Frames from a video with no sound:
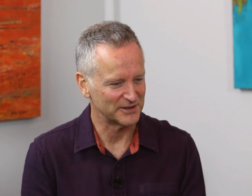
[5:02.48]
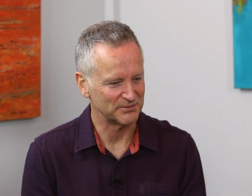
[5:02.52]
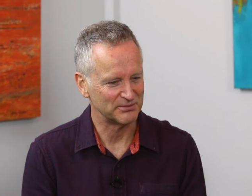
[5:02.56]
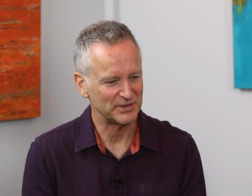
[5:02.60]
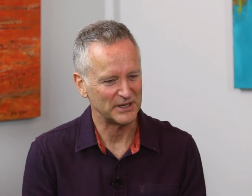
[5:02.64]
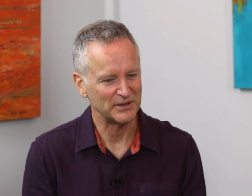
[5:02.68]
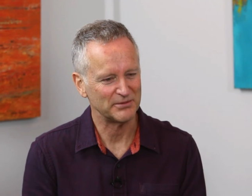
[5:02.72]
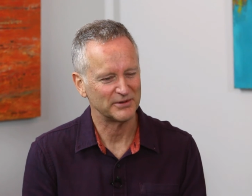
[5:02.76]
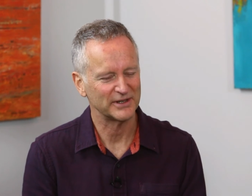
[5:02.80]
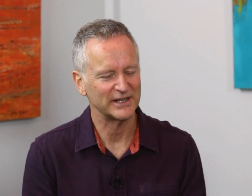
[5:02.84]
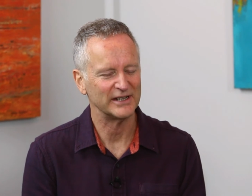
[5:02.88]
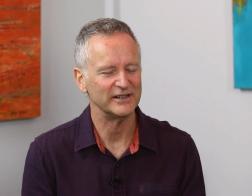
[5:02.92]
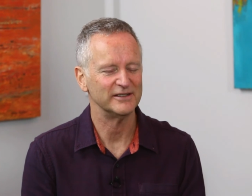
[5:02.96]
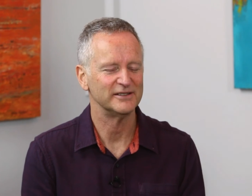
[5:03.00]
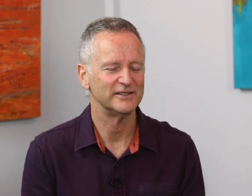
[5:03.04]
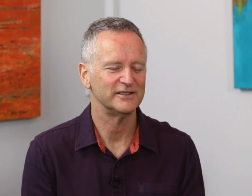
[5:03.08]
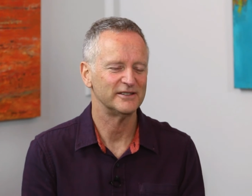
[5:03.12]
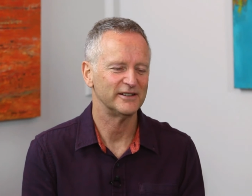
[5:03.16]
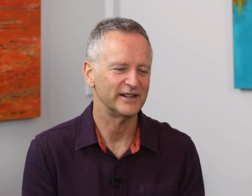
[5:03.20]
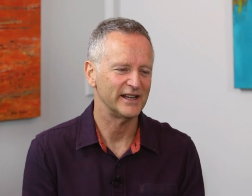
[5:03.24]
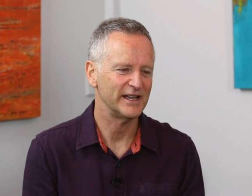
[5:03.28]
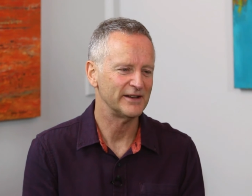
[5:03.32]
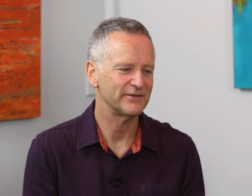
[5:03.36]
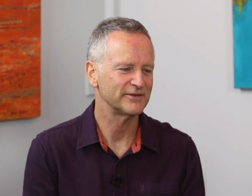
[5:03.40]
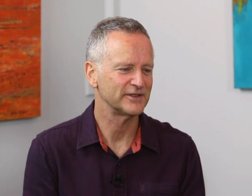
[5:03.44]
that people go,
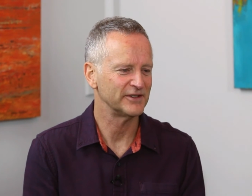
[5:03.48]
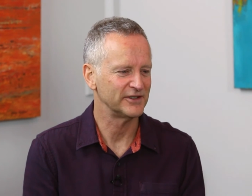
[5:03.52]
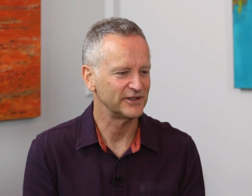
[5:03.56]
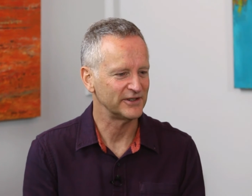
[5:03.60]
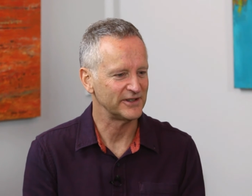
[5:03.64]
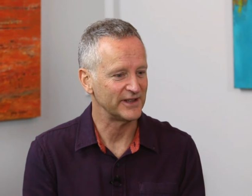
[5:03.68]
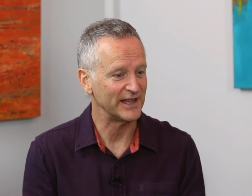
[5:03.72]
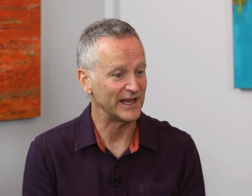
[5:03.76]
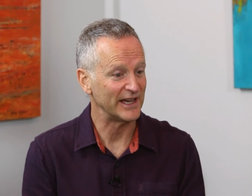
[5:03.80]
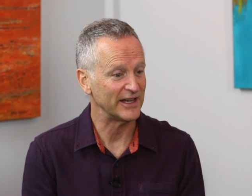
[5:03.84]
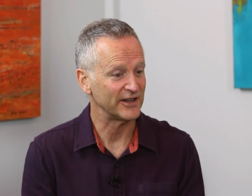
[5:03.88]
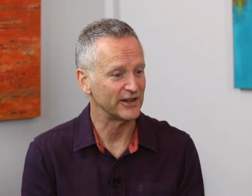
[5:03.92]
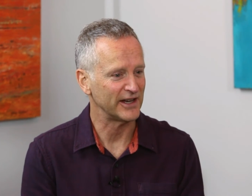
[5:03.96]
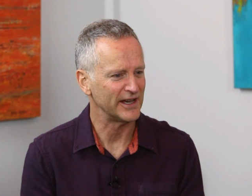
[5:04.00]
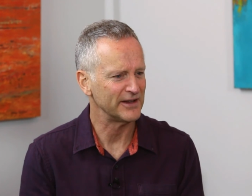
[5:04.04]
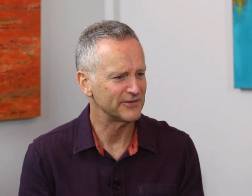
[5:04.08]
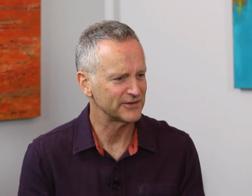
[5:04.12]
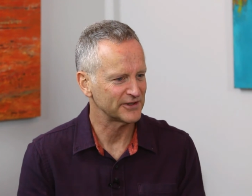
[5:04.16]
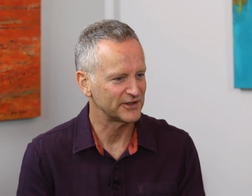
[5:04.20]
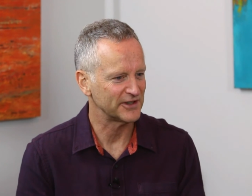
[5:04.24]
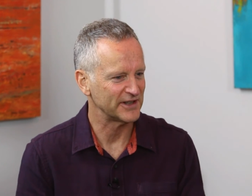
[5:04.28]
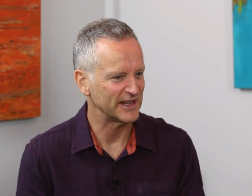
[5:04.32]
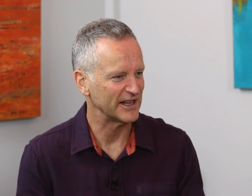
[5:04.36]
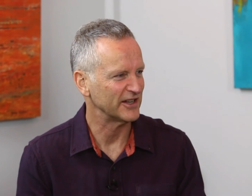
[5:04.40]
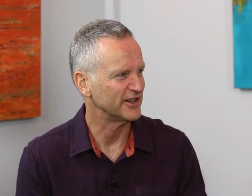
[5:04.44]
oh, I have to do that, I have
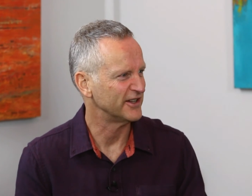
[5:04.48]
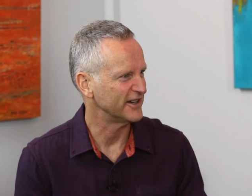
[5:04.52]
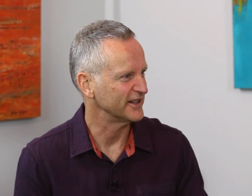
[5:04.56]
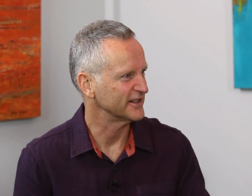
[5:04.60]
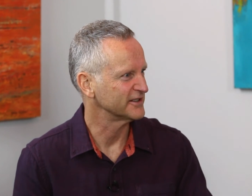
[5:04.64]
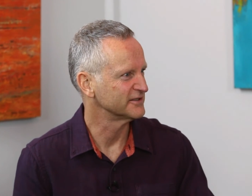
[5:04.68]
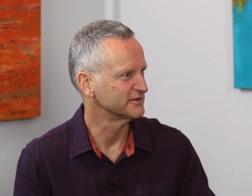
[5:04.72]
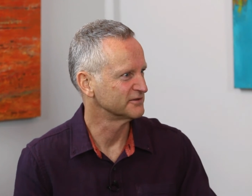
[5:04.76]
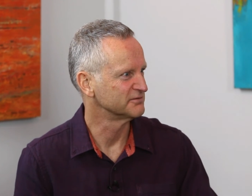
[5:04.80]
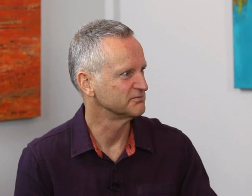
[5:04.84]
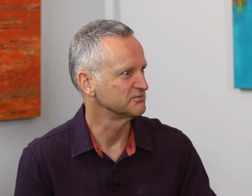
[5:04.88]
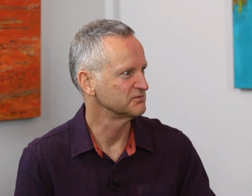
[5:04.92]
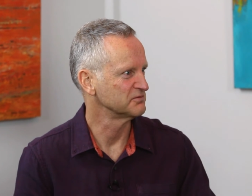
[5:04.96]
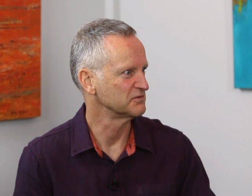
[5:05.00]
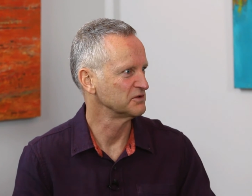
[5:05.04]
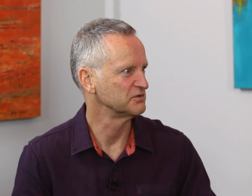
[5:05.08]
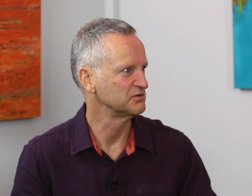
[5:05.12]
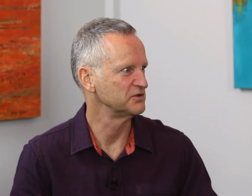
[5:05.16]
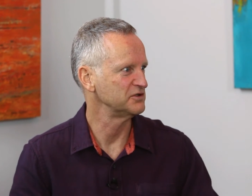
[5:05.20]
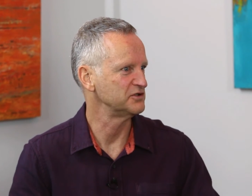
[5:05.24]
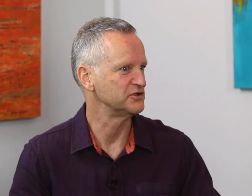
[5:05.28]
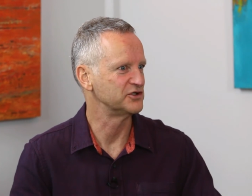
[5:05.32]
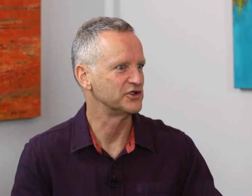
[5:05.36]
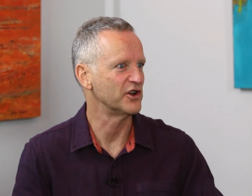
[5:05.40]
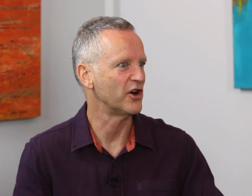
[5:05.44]
to do that, like
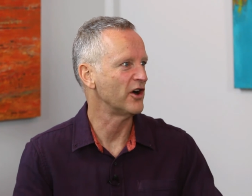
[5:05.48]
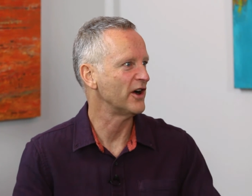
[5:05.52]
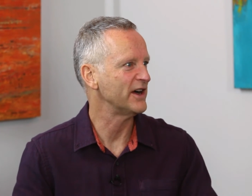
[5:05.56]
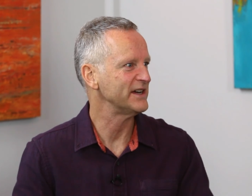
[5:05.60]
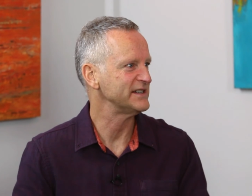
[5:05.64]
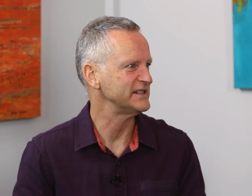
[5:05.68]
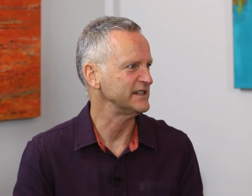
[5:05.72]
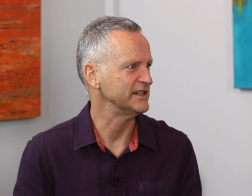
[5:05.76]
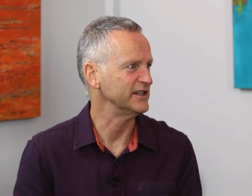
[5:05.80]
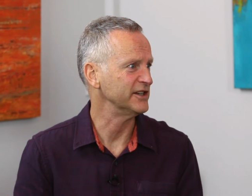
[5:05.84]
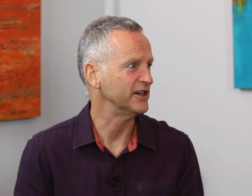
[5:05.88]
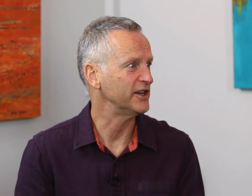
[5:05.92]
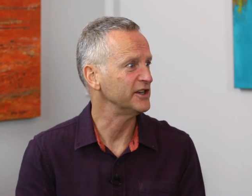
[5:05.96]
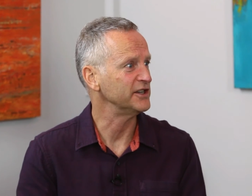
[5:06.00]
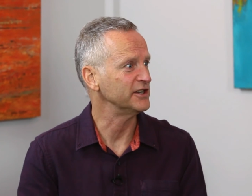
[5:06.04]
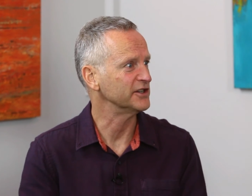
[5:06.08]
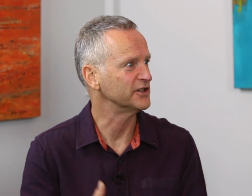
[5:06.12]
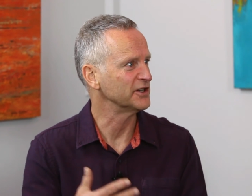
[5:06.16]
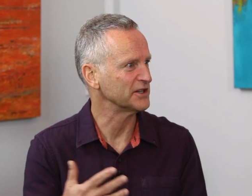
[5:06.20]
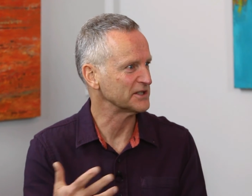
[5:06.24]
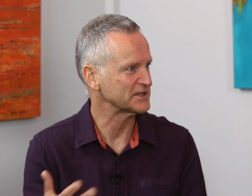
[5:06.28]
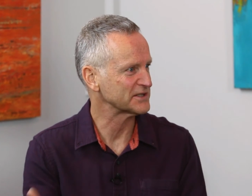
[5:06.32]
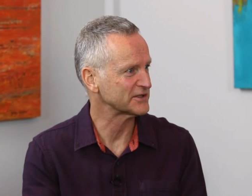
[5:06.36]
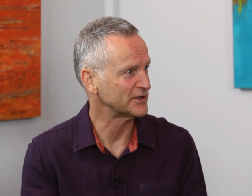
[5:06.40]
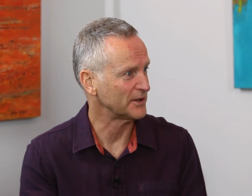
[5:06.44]
dieting, you know, you've
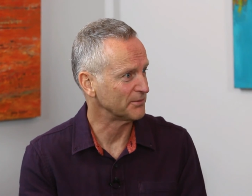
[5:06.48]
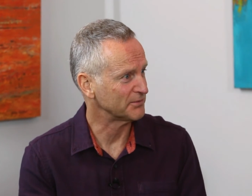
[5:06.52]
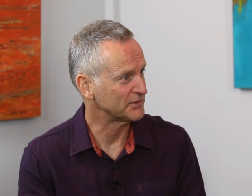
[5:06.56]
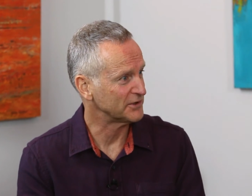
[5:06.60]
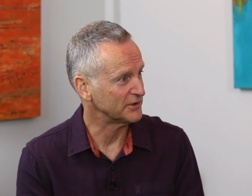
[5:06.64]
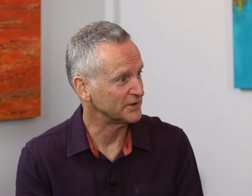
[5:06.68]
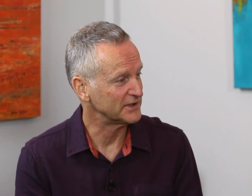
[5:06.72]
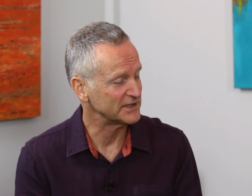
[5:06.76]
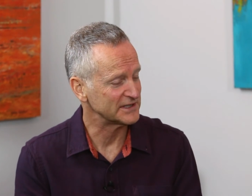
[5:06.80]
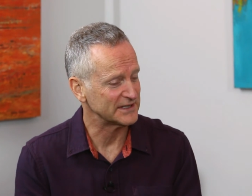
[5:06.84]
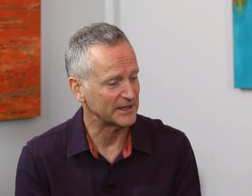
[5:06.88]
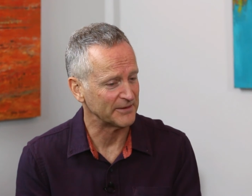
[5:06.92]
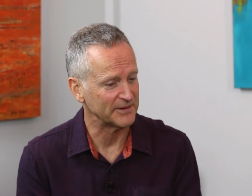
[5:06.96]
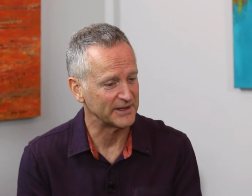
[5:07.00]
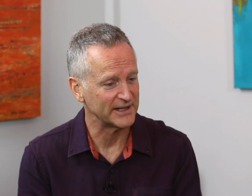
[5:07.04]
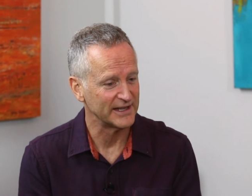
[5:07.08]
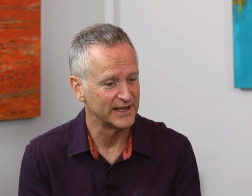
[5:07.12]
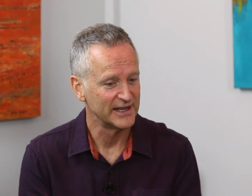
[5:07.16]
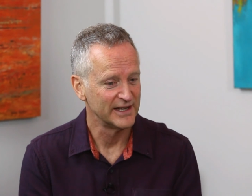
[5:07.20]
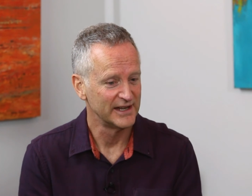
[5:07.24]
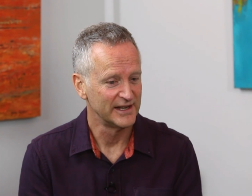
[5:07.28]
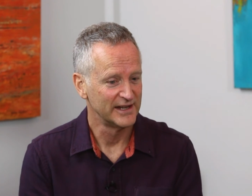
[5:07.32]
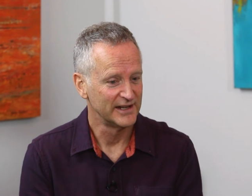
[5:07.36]
got to stop doing something.